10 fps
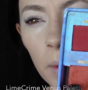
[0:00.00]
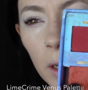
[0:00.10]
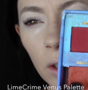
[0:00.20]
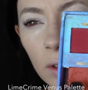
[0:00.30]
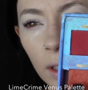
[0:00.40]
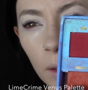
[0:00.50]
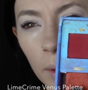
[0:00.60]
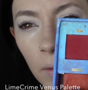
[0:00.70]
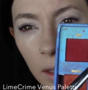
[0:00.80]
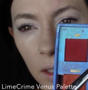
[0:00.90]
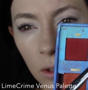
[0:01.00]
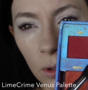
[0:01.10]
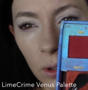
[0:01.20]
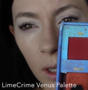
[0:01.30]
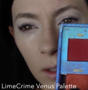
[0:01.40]
I'm gonna use a little bit of these
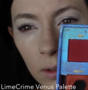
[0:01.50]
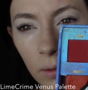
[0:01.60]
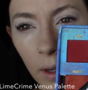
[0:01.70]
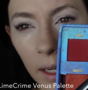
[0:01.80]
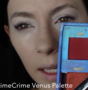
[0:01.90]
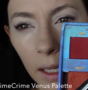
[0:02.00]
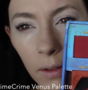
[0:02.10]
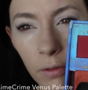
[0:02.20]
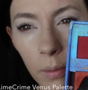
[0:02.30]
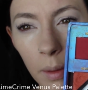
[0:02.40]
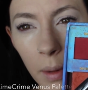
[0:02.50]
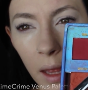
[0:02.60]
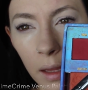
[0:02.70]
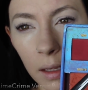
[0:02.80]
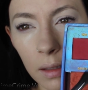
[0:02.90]
two colors right here from the
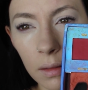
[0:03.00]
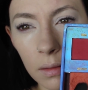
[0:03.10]
palette.